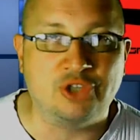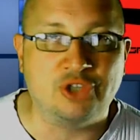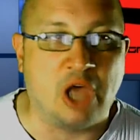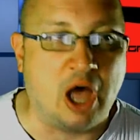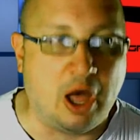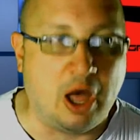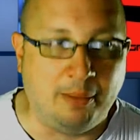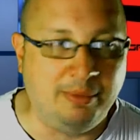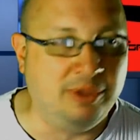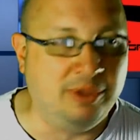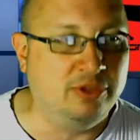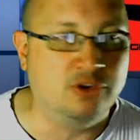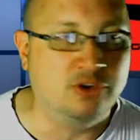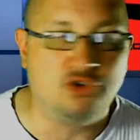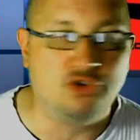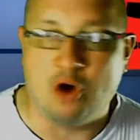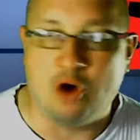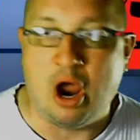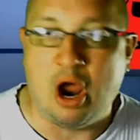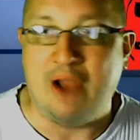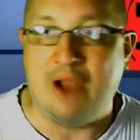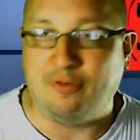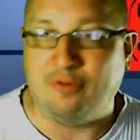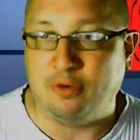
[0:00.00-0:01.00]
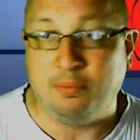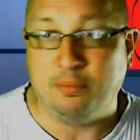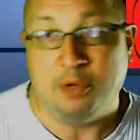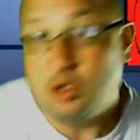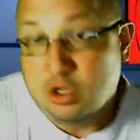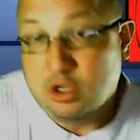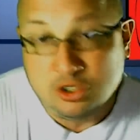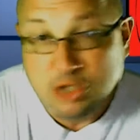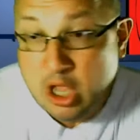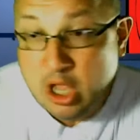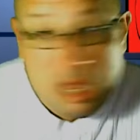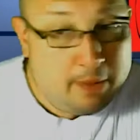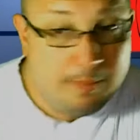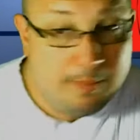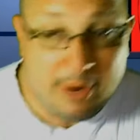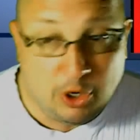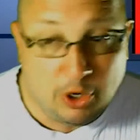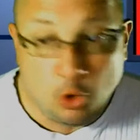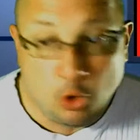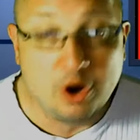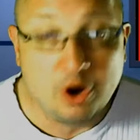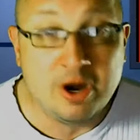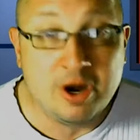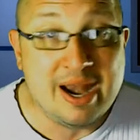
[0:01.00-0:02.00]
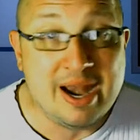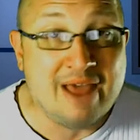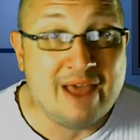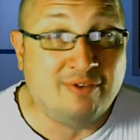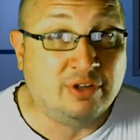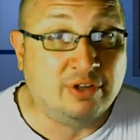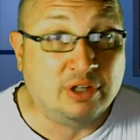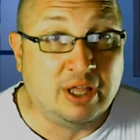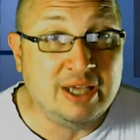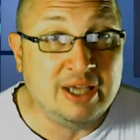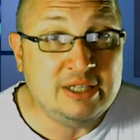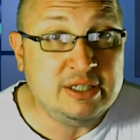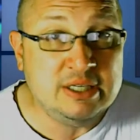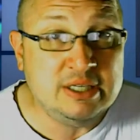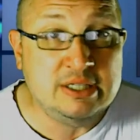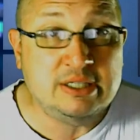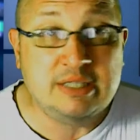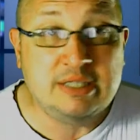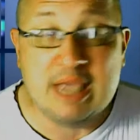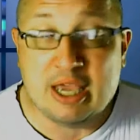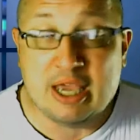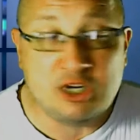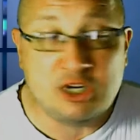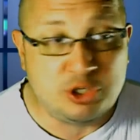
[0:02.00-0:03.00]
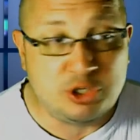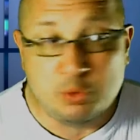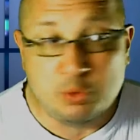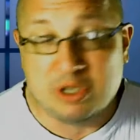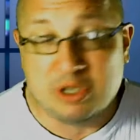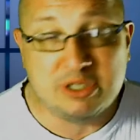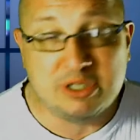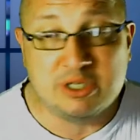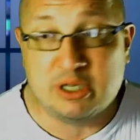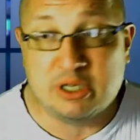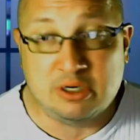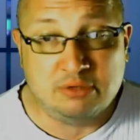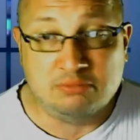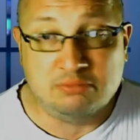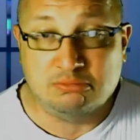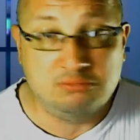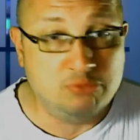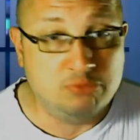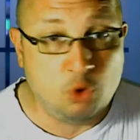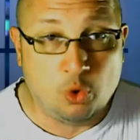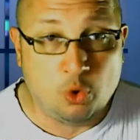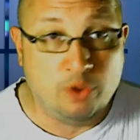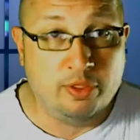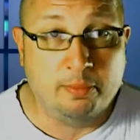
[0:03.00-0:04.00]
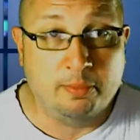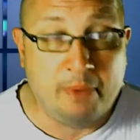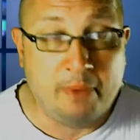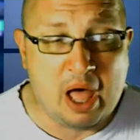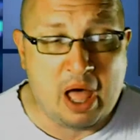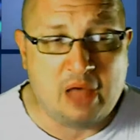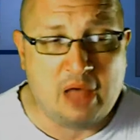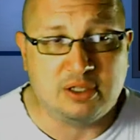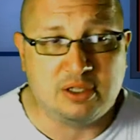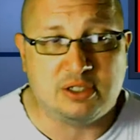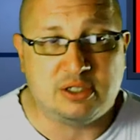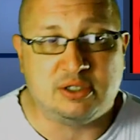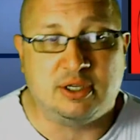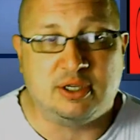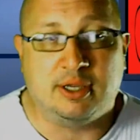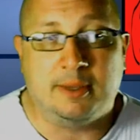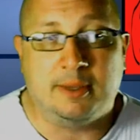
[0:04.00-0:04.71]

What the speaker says: I'll be the driver because my daughter didn't have a license yet. She wasn't on the policy.